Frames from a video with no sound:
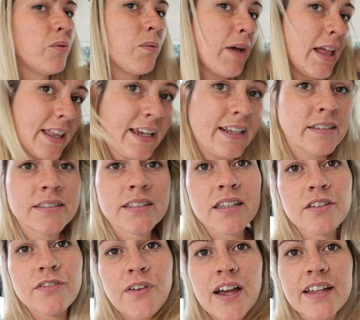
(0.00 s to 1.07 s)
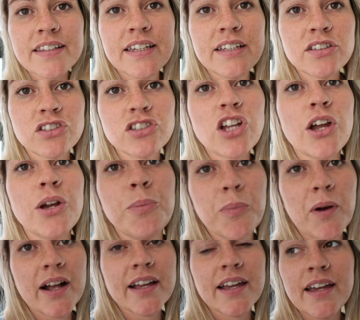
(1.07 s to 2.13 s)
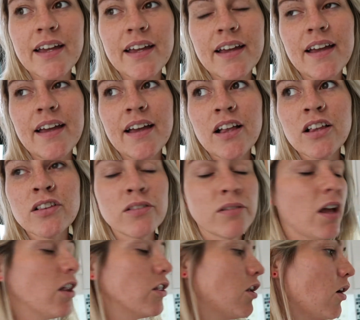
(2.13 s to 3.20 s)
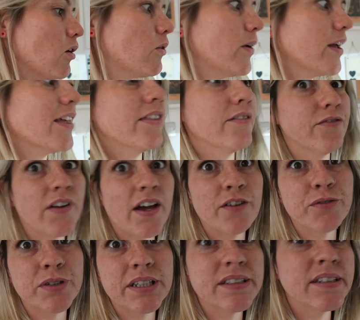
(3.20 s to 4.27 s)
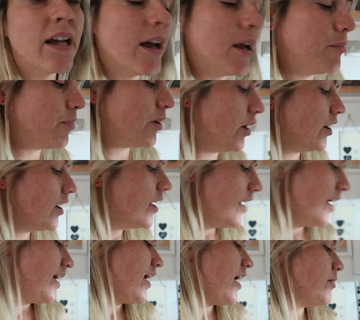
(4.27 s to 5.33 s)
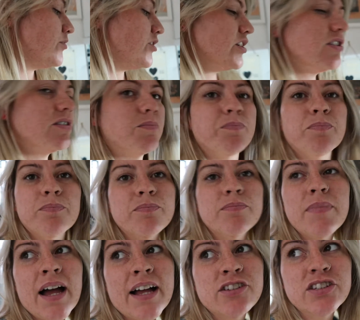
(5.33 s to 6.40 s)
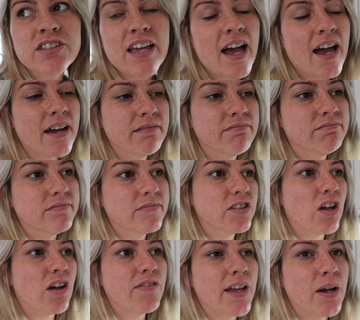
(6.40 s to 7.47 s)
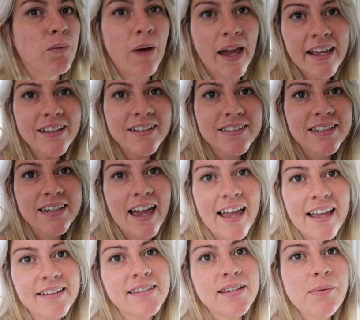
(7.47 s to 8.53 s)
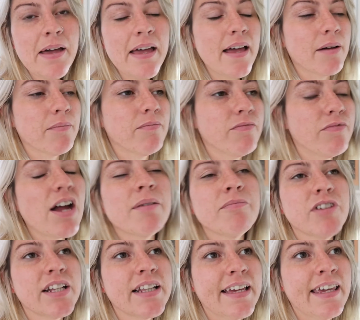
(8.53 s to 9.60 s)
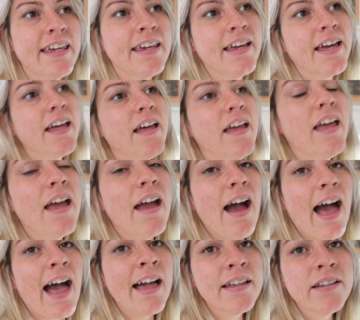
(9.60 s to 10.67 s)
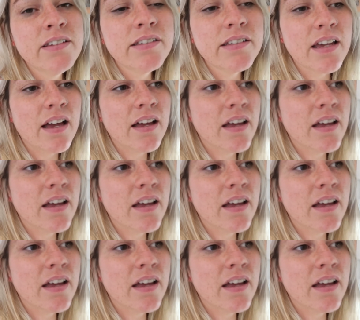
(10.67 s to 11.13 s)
well, into the 13 stone bracket a lot quicker than 5 weeks time, but I just can't sort of like wait to get into it. I'm really eager, and